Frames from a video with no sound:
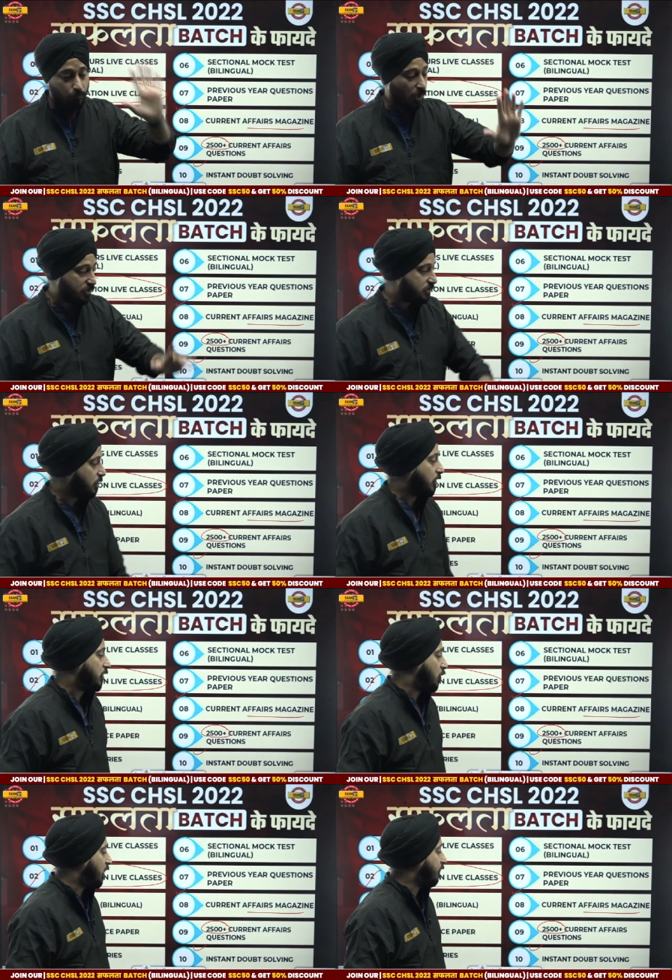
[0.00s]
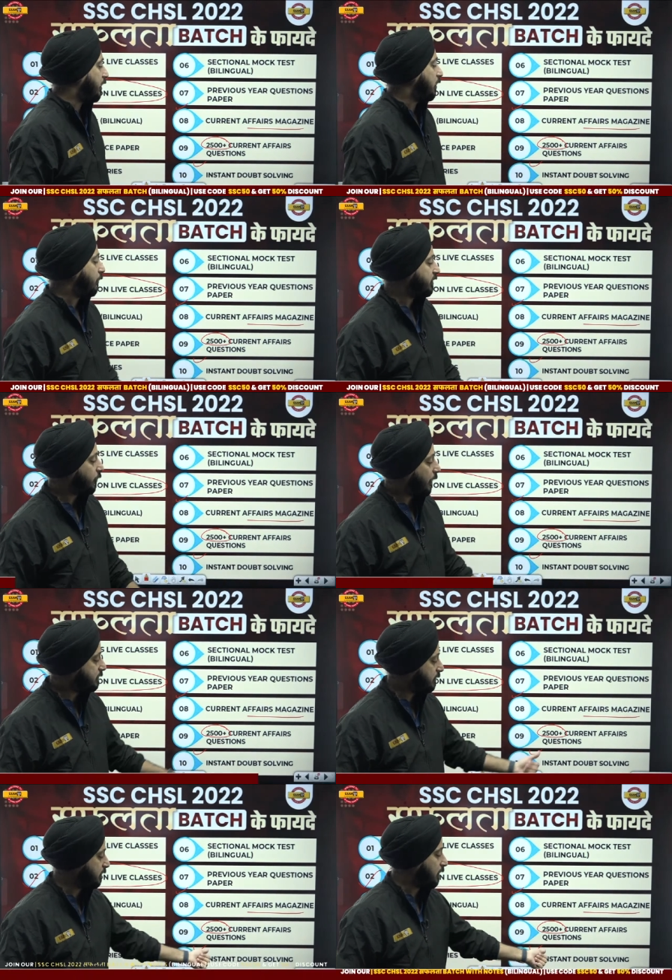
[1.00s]
plus 2500 plus
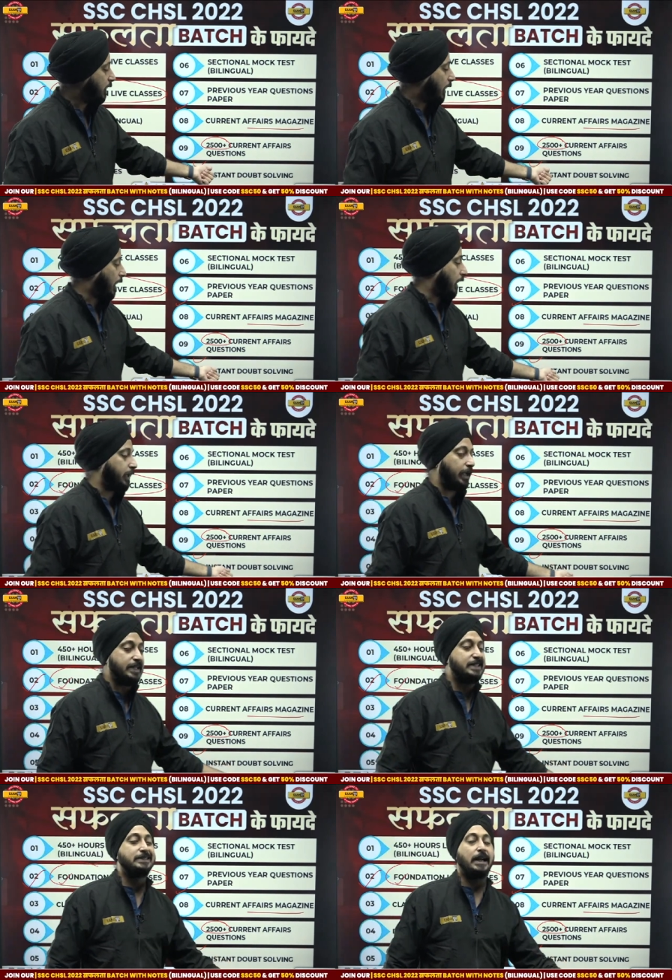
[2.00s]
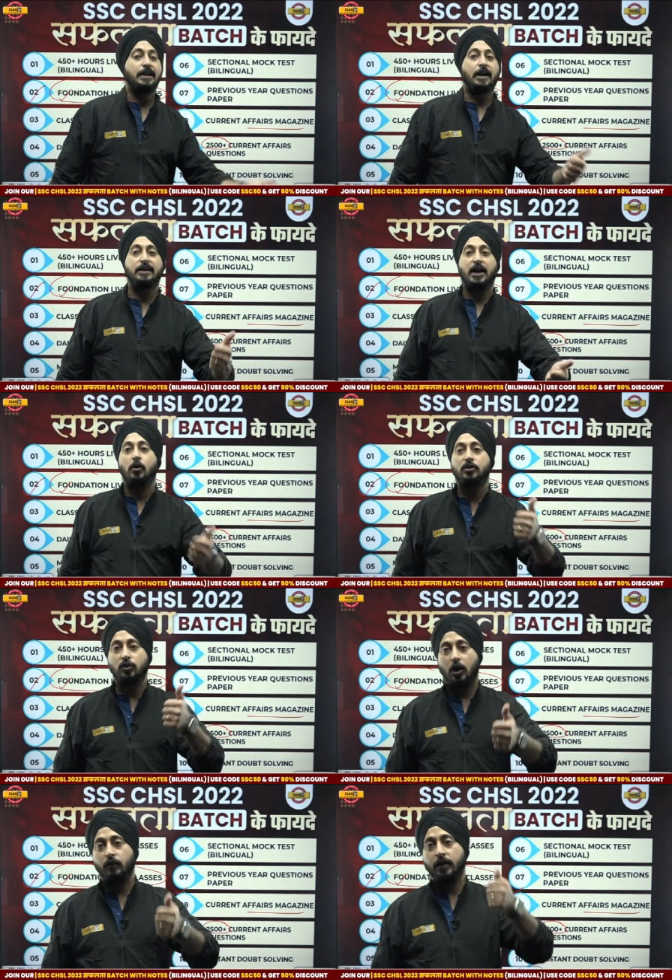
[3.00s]
questions and instant doubt
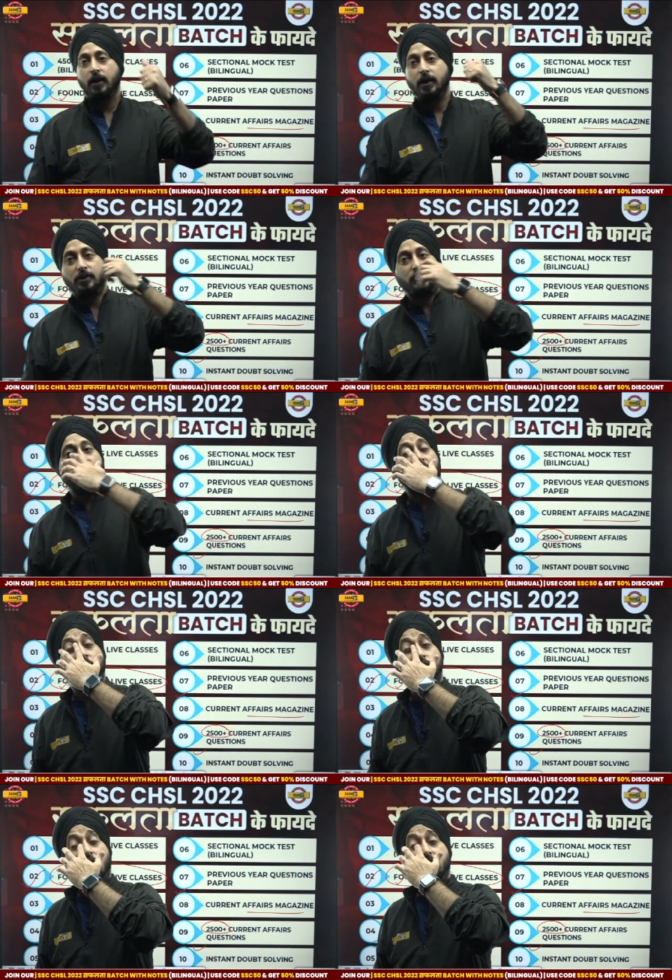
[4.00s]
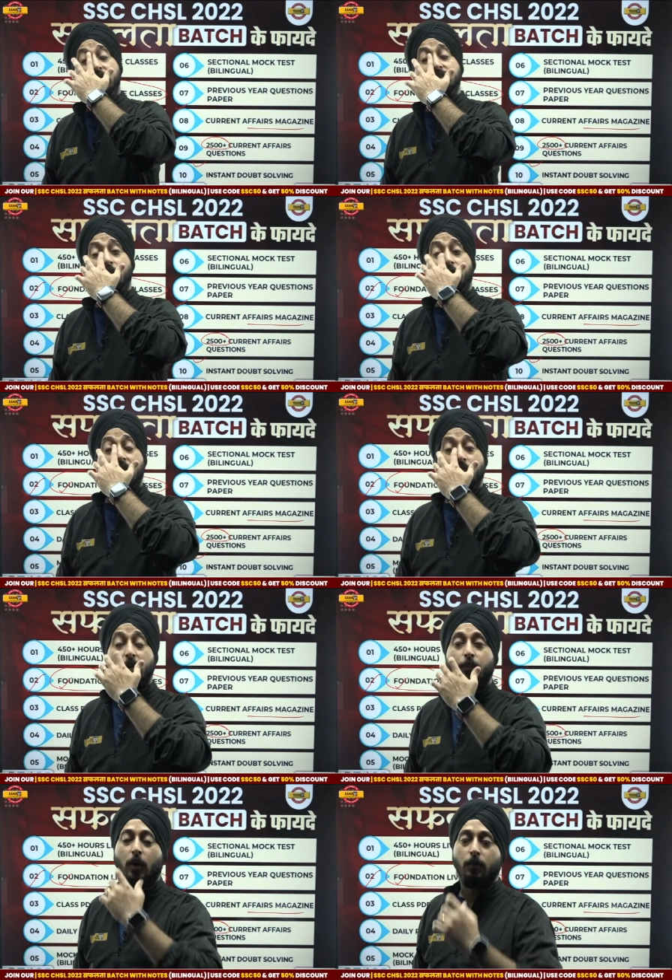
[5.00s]
solving. So doubt solving is a big
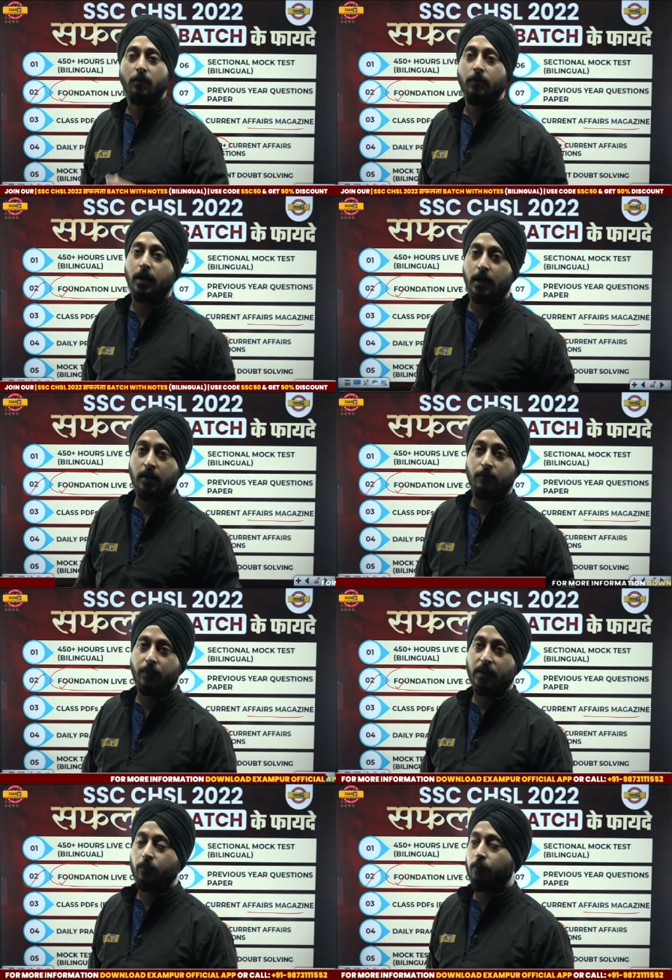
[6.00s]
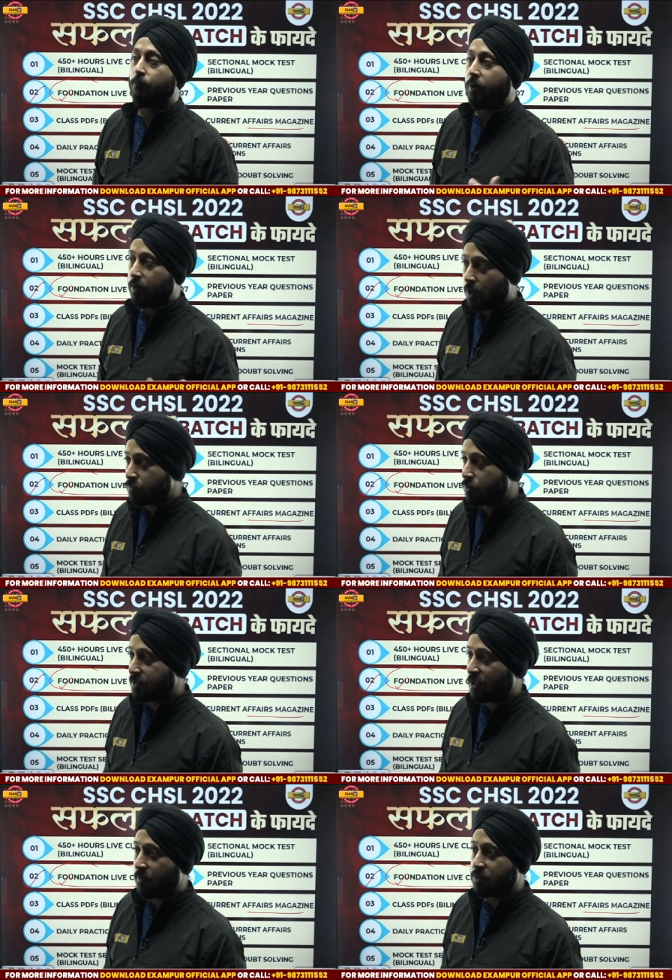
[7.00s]
big problem uh, when when it comes to the
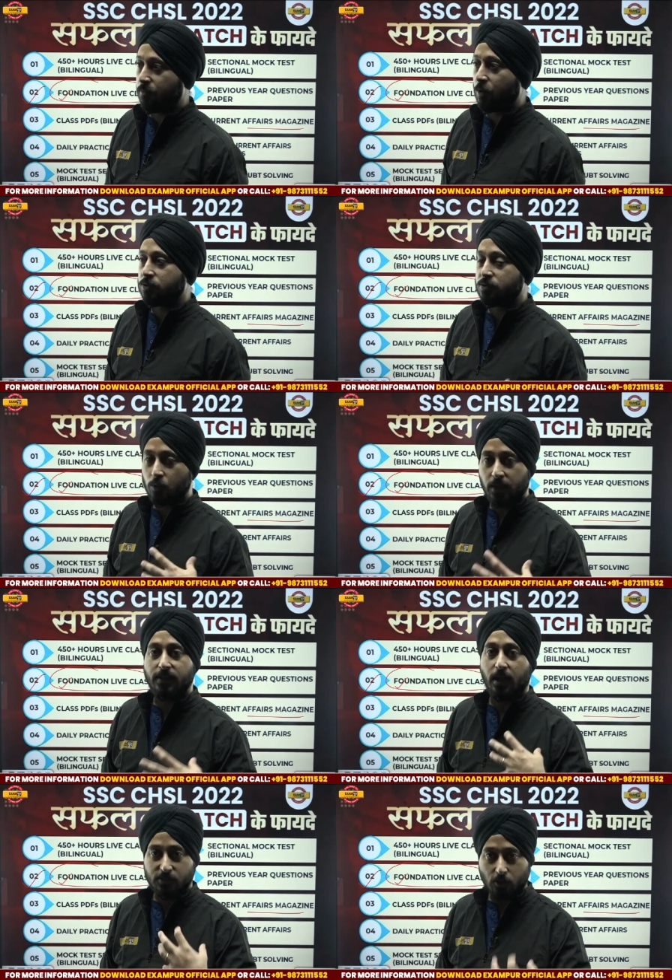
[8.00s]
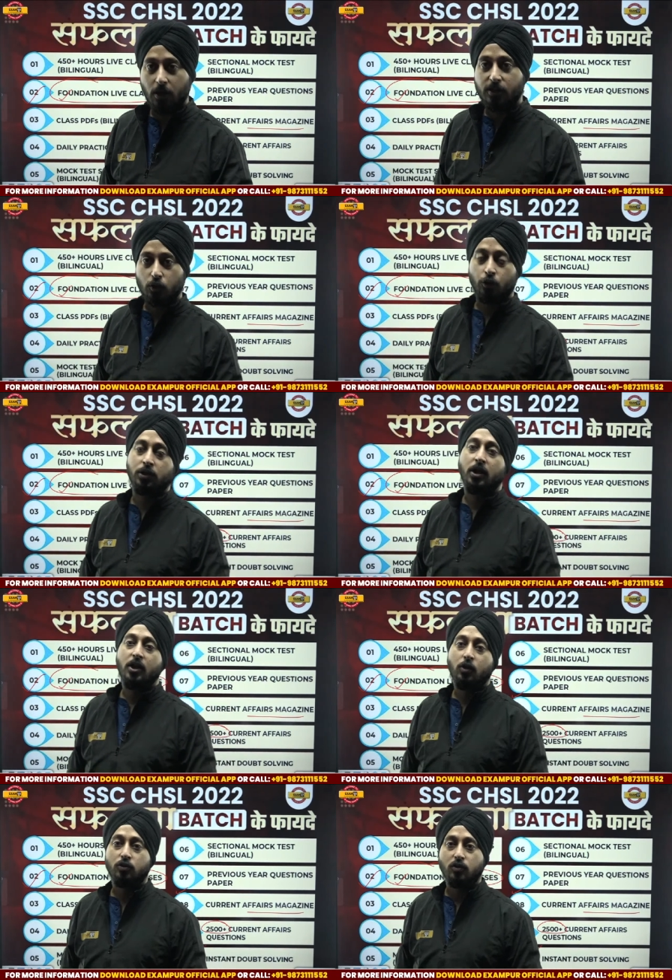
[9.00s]
examination because you need a solid source
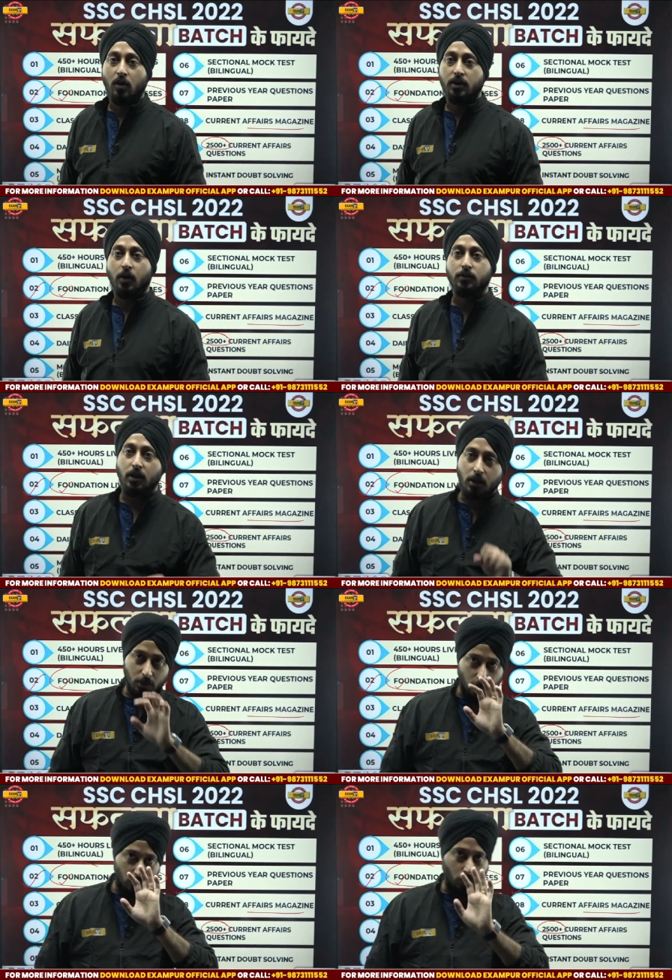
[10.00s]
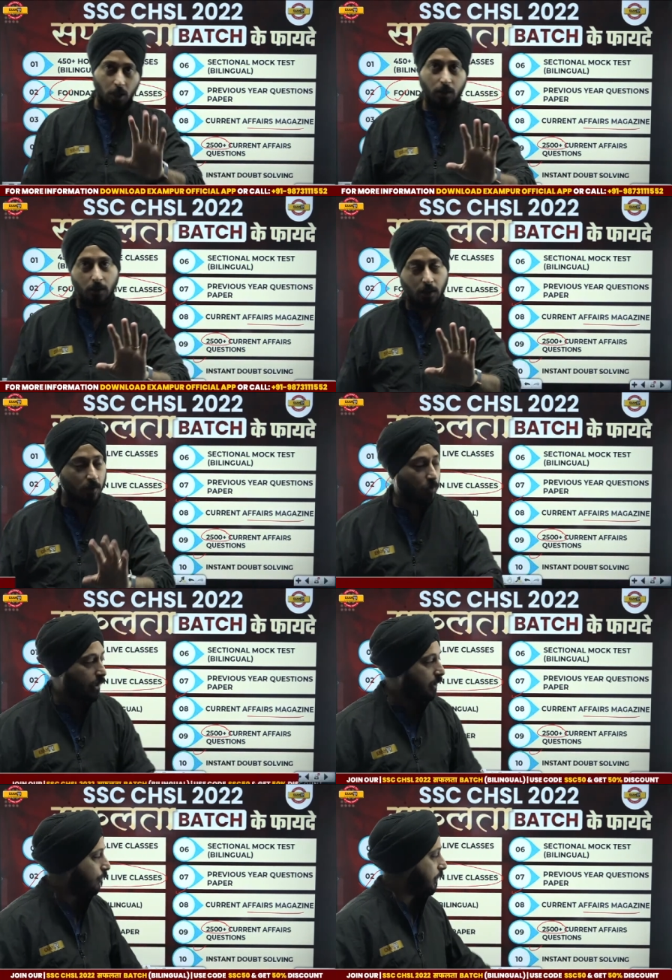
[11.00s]
to solve doubts. So do not uh,
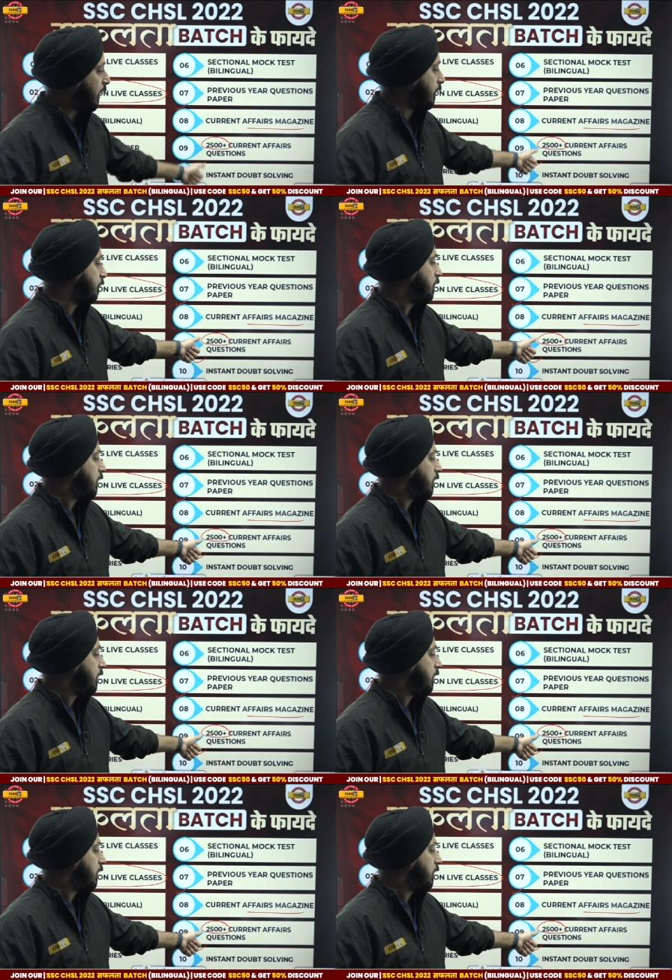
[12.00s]
worry, we have